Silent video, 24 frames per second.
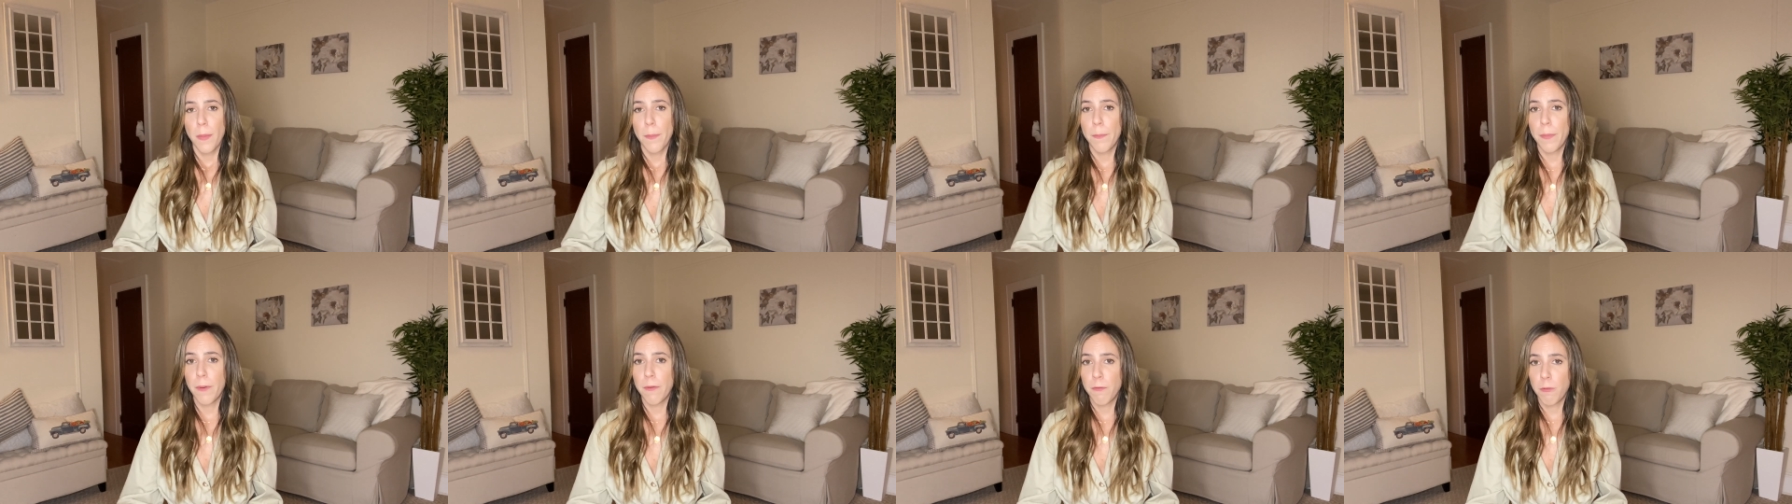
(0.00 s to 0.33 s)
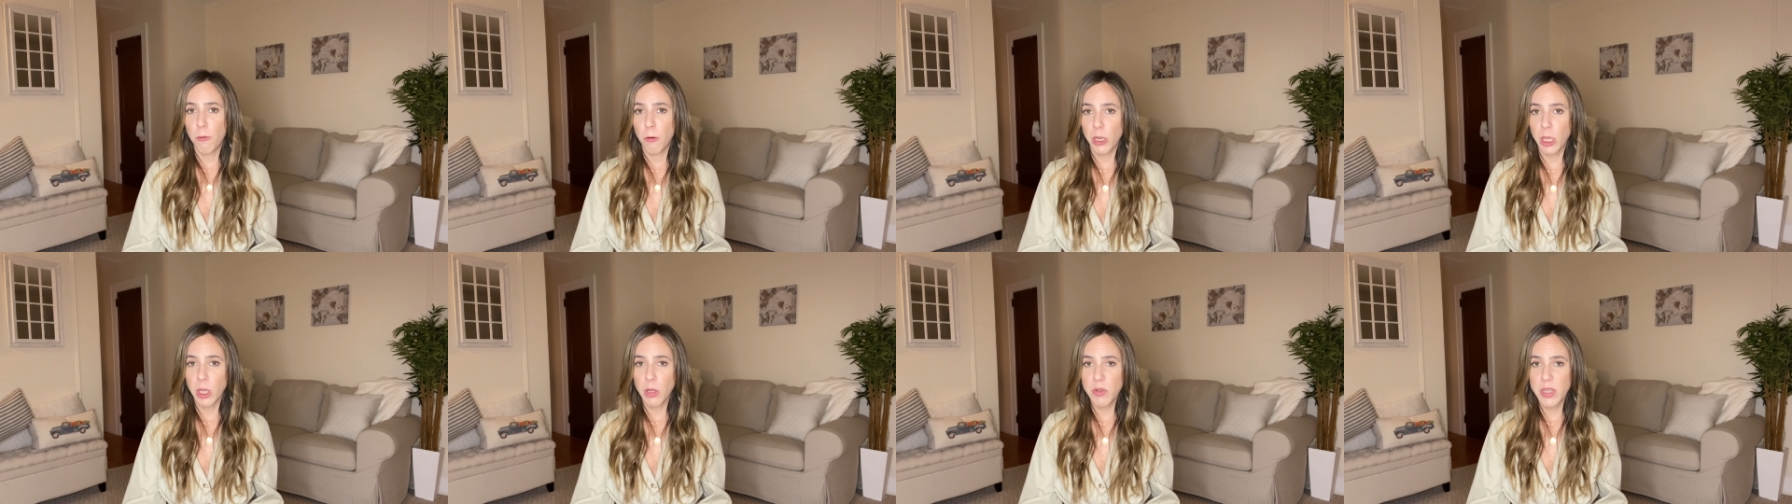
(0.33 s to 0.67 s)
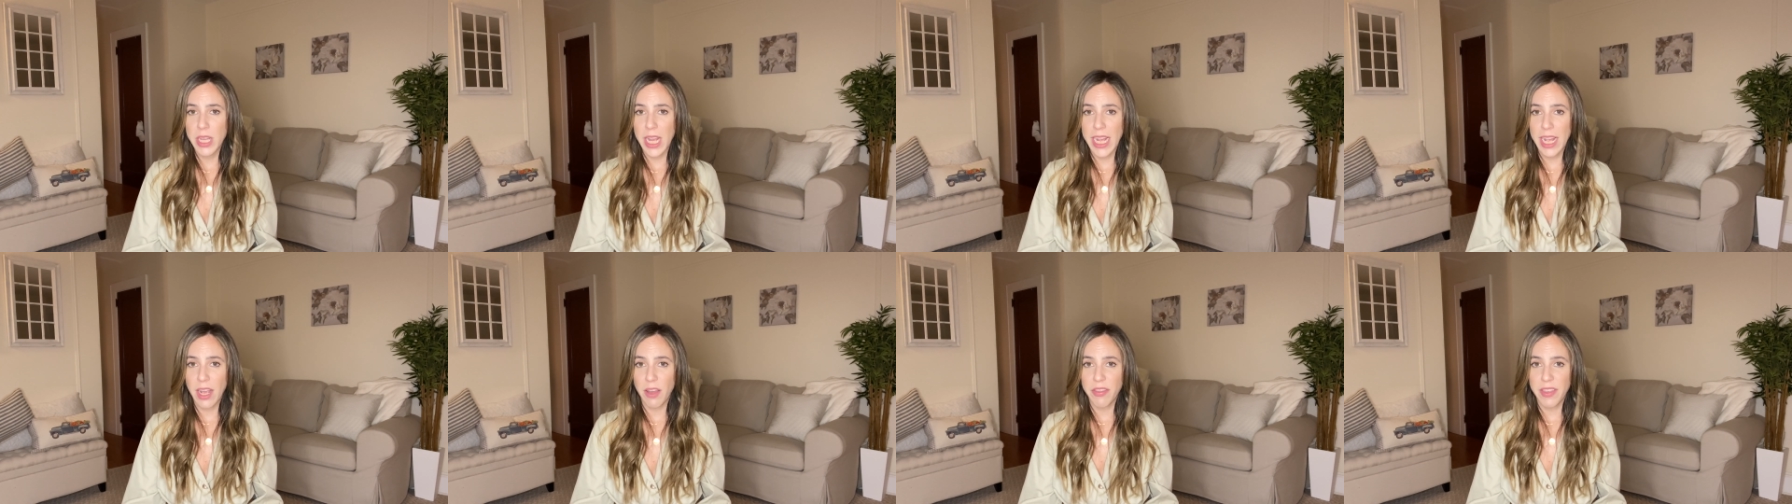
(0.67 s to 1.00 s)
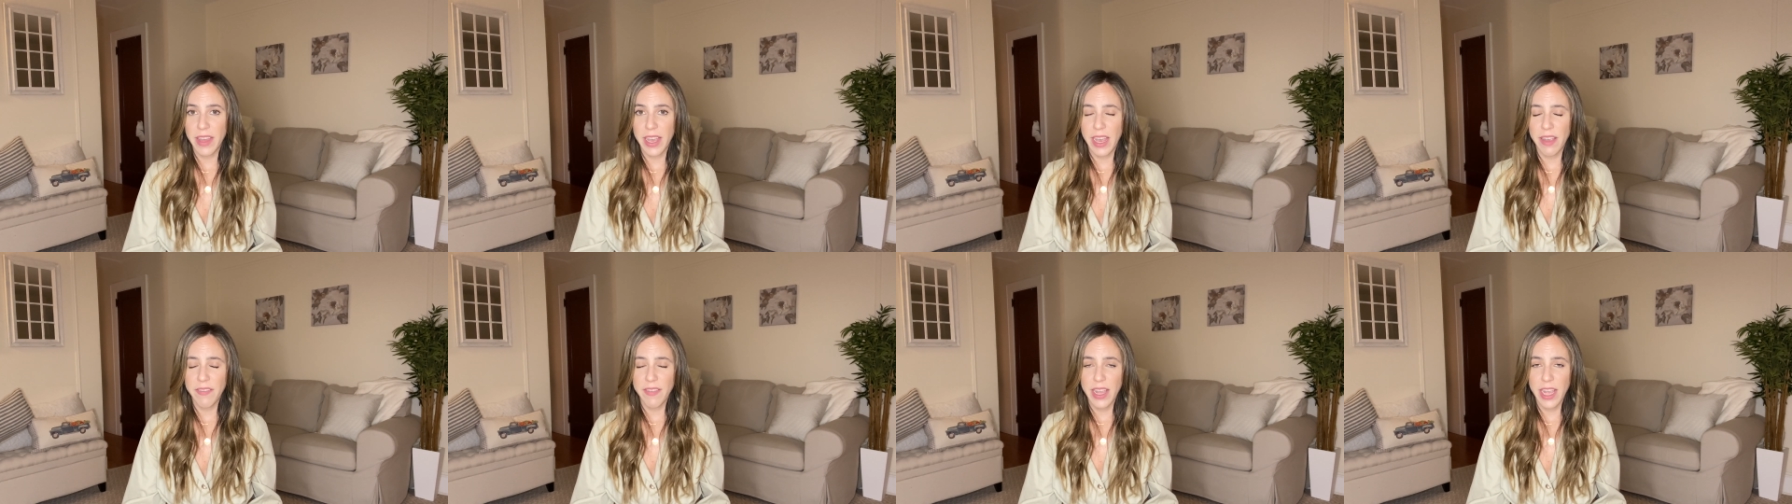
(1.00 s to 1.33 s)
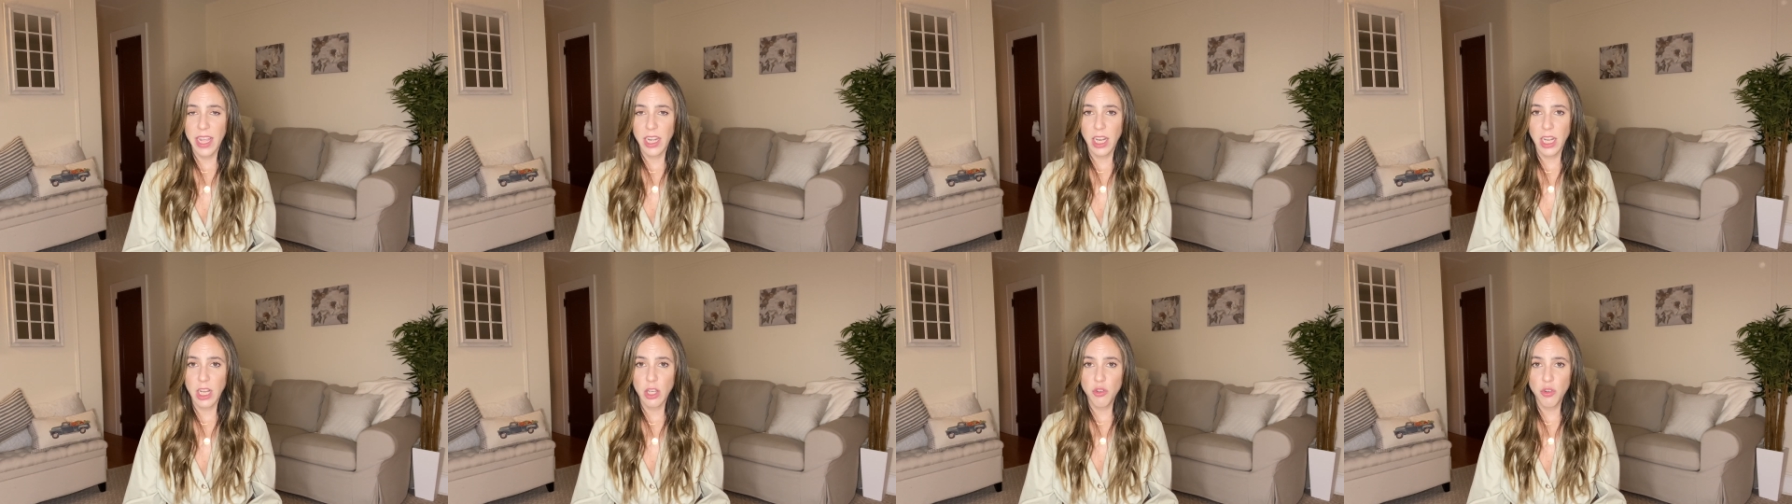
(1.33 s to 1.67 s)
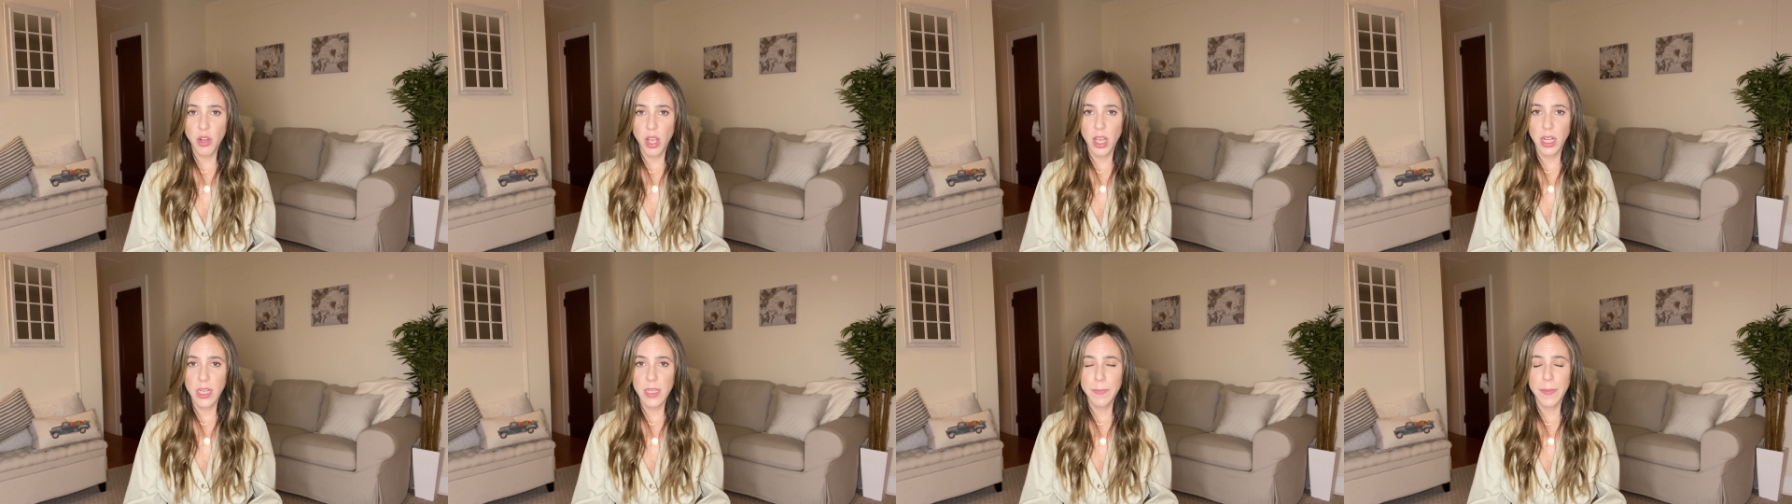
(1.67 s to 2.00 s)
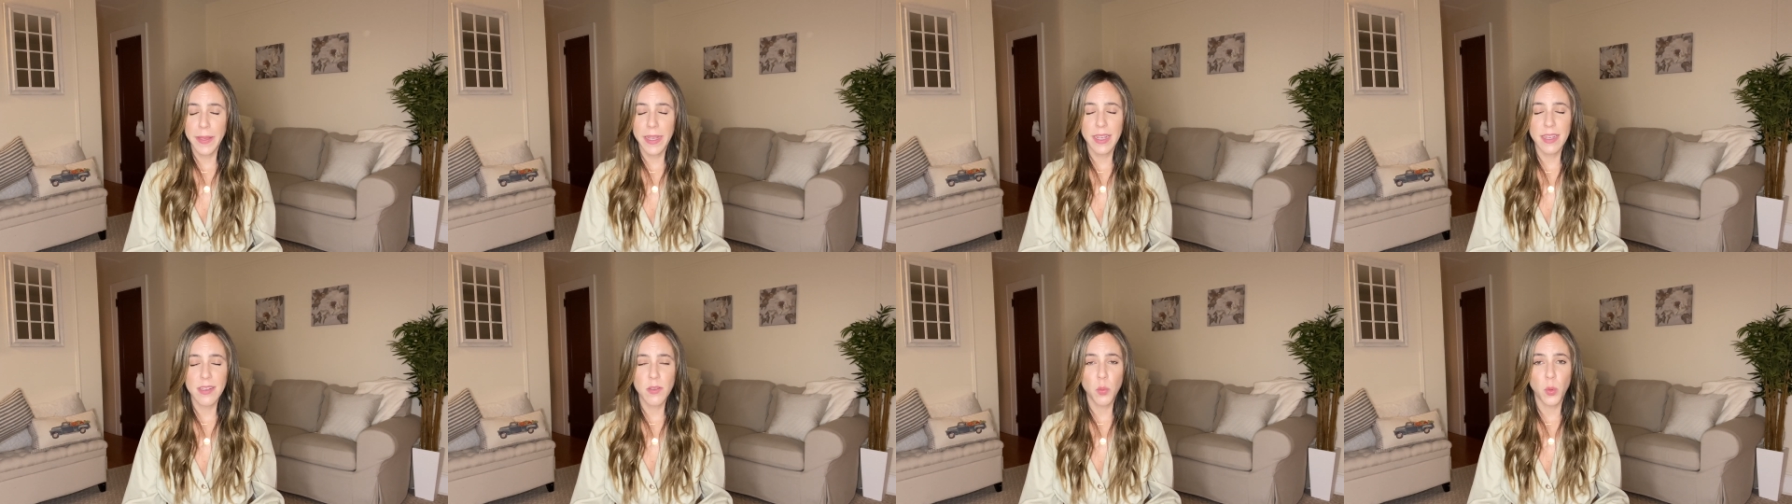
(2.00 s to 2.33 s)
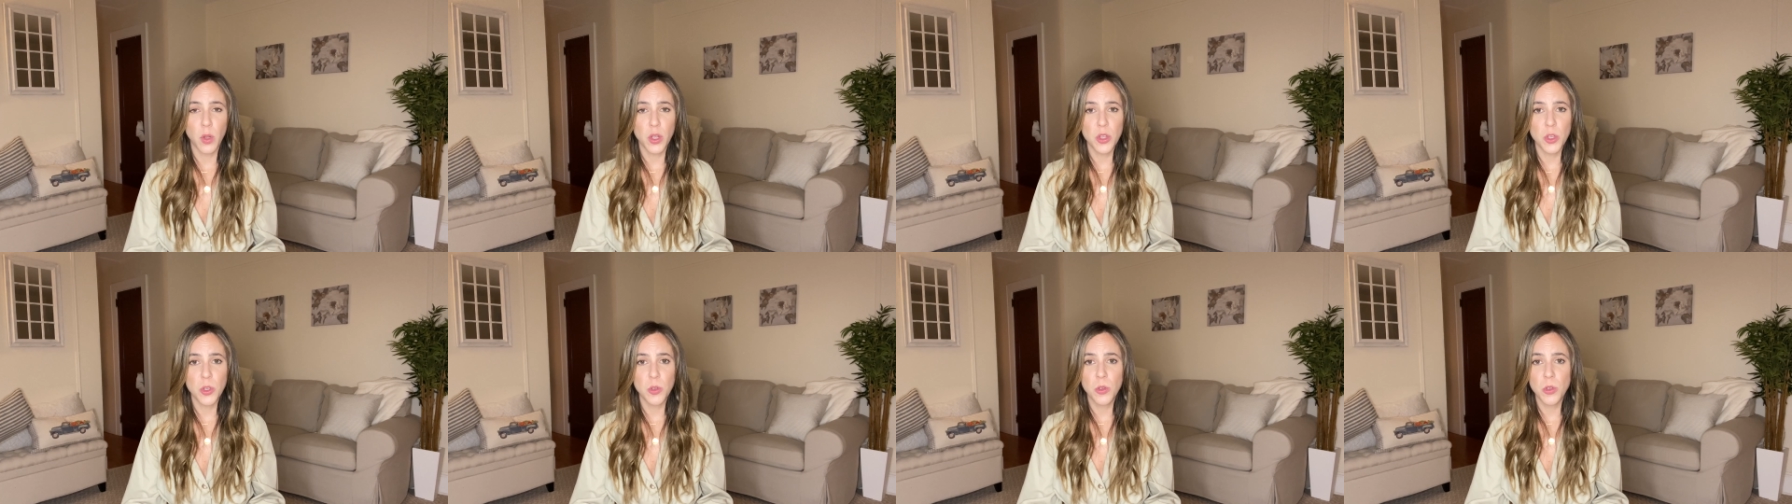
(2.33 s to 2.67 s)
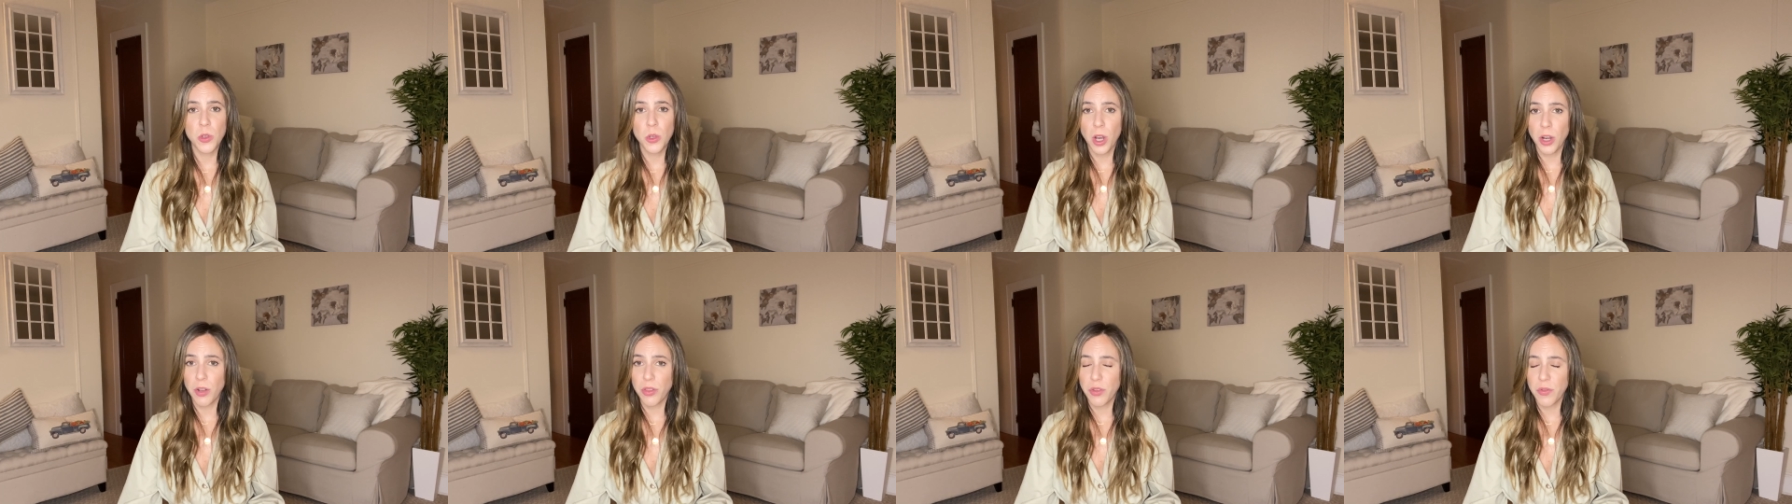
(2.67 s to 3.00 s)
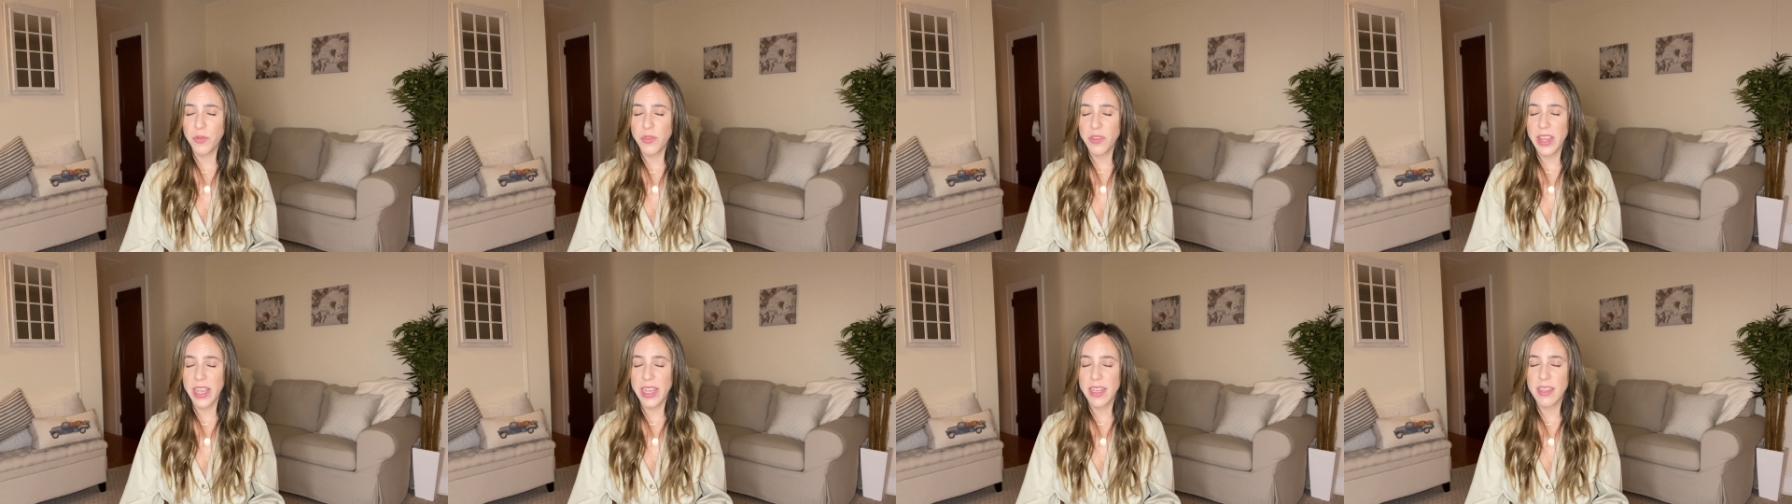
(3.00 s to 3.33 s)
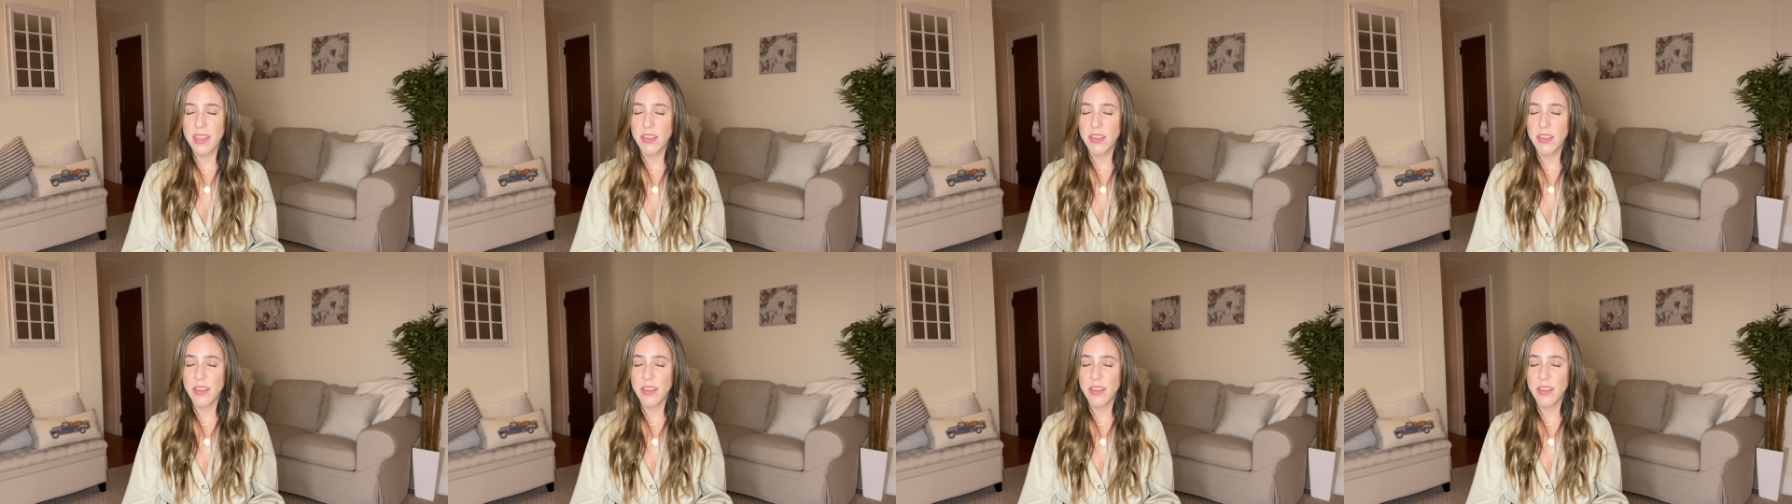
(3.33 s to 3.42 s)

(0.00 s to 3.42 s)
before you take out the heavy hitting drugs because once you start those things,